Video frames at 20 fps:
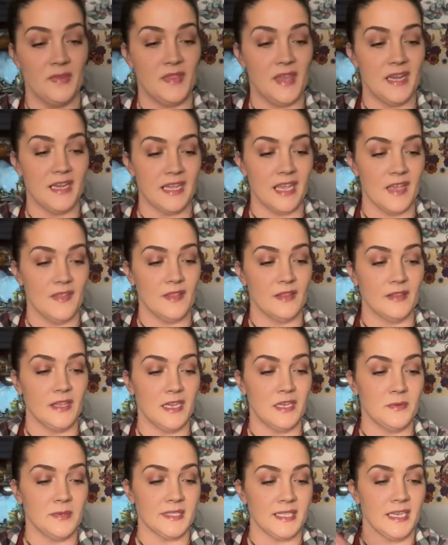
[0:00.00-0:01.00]
then again, the
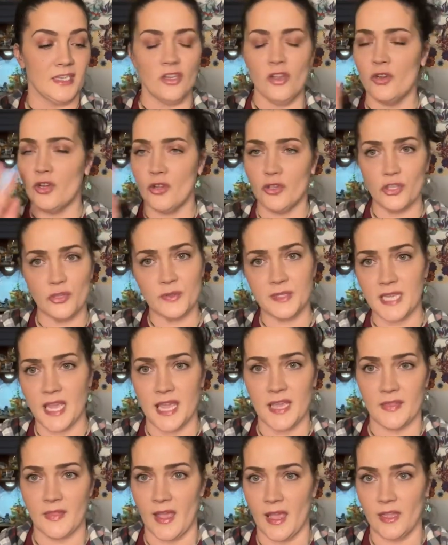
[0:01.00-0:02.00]
lady was like, no, you
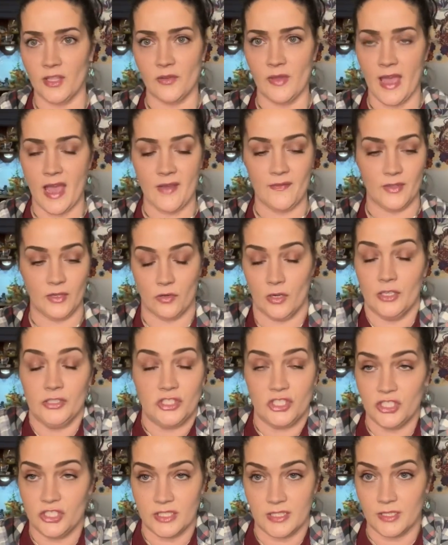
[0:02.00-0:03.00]
take that. You have it, or else
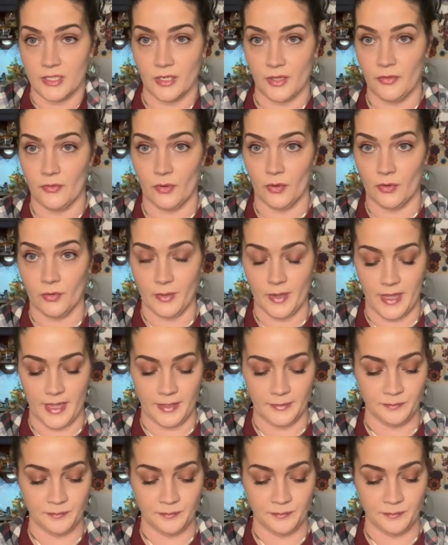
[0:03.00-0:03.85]
she's just going to throw it away.